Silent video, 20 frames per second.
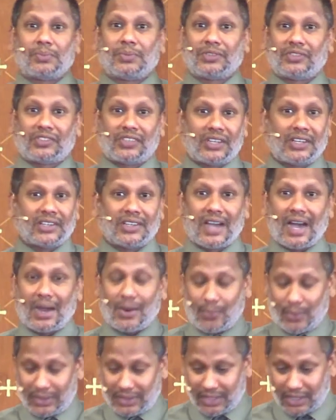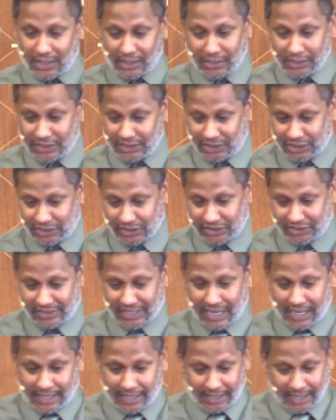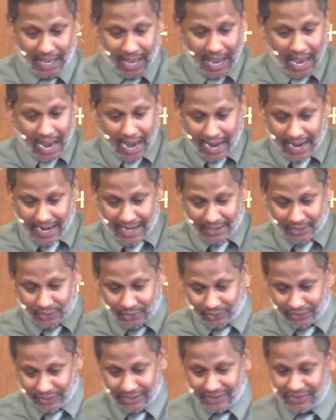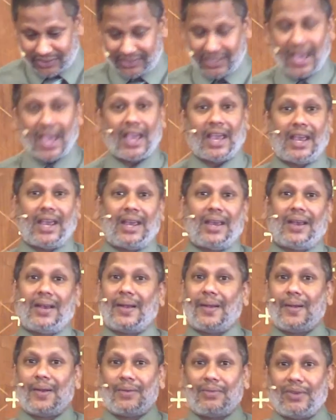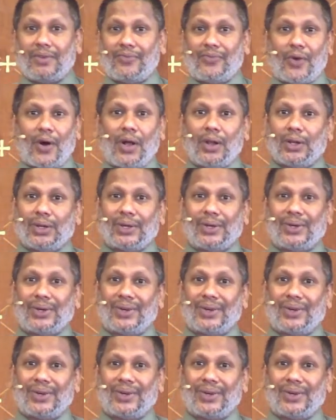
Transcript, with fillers: synagogue when the early church started. And to this day, we follow